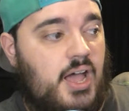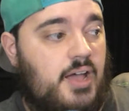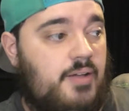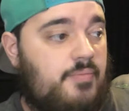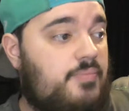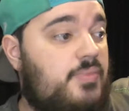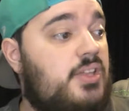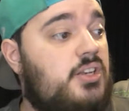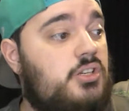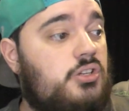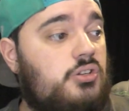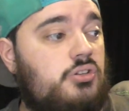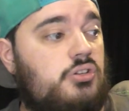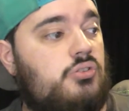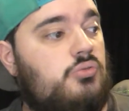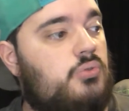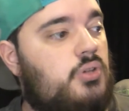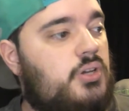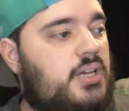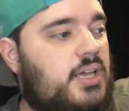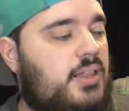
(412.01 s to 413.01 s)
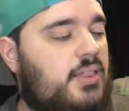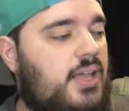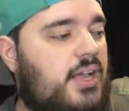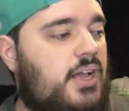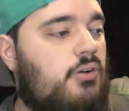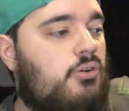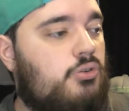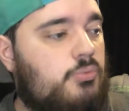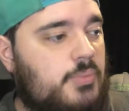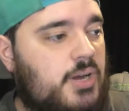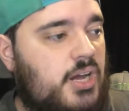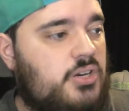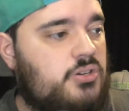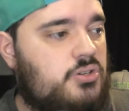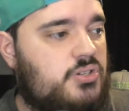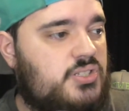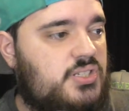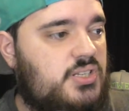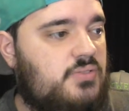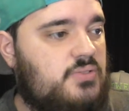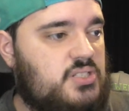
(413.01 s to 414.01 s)
Then you look at like a Rhamondre
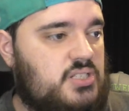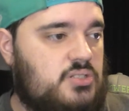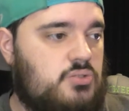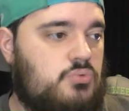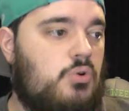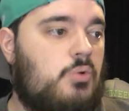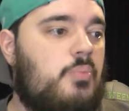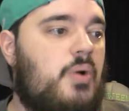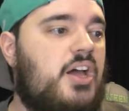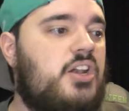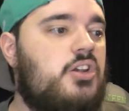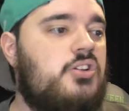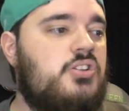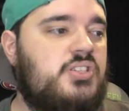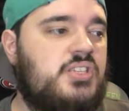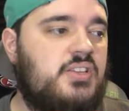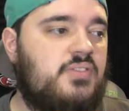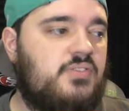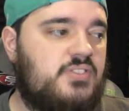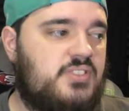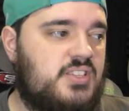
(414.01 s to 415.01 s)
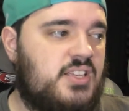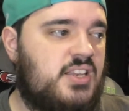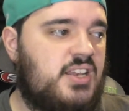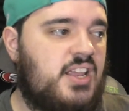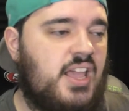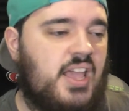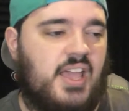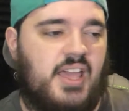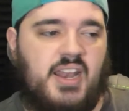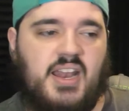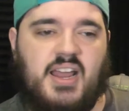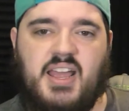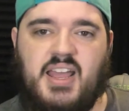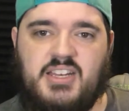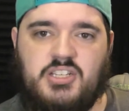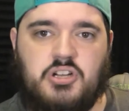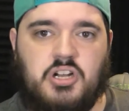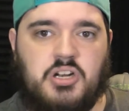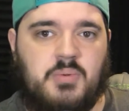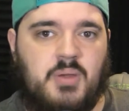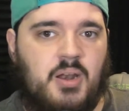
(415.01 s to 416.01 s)
Stevenson. Rhamondre Stevenson, and I
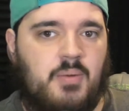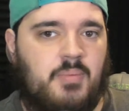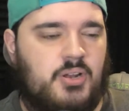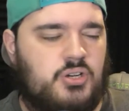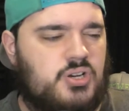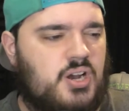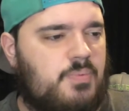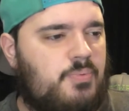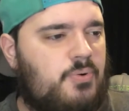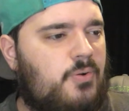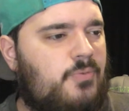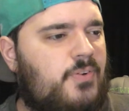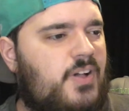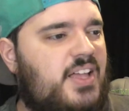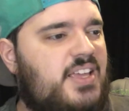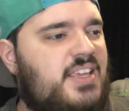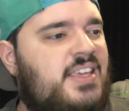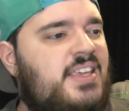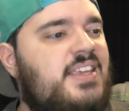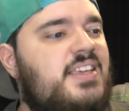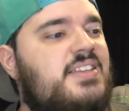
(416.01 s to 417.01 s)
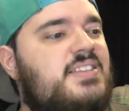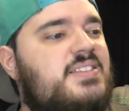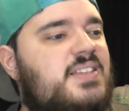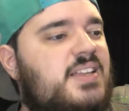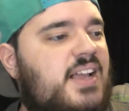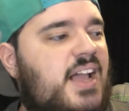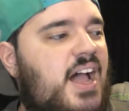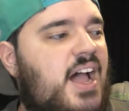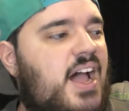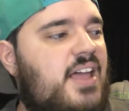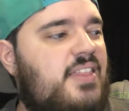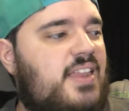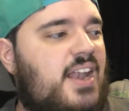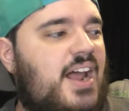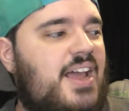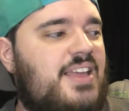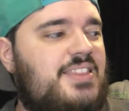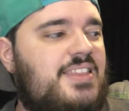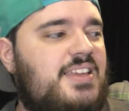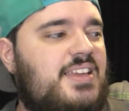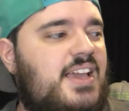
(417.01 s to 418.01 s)
talked about in my draft profile, he is the guy that
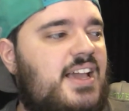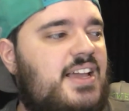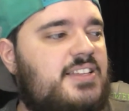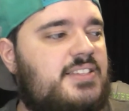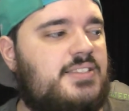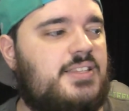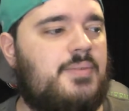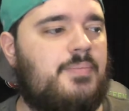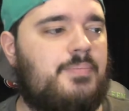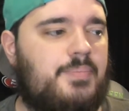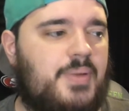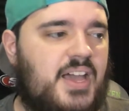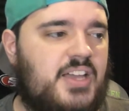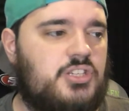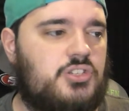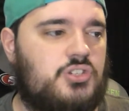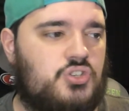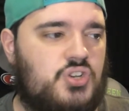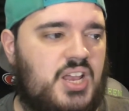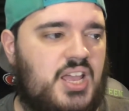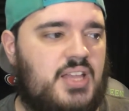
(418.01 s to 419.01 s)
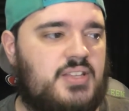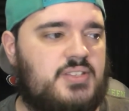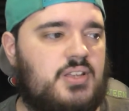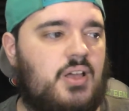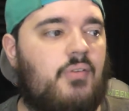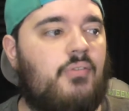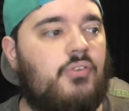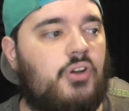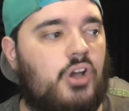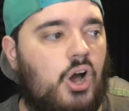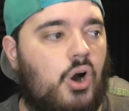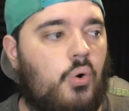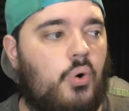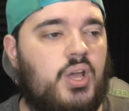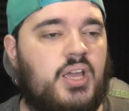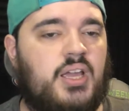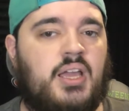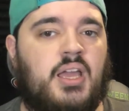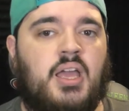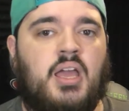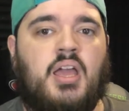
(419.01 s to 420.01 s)
I think has the best chance of
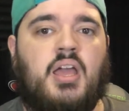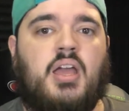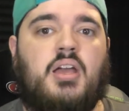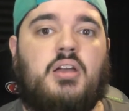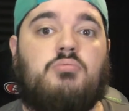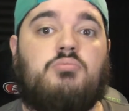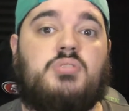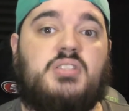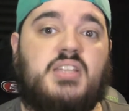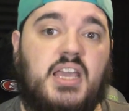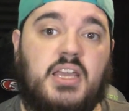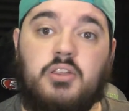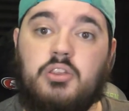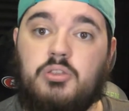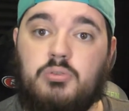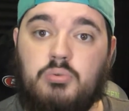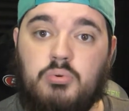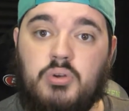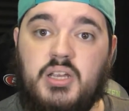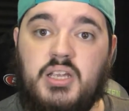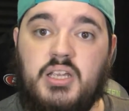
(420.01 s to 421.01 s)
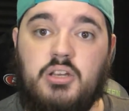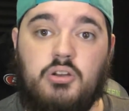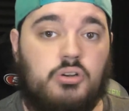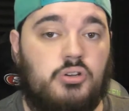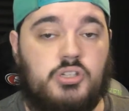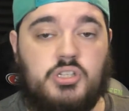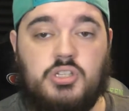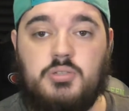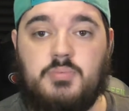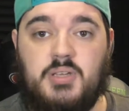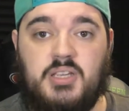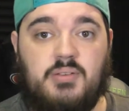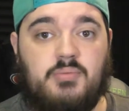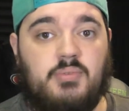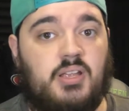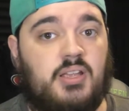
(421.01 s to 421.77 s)
going day 3, or excuse me,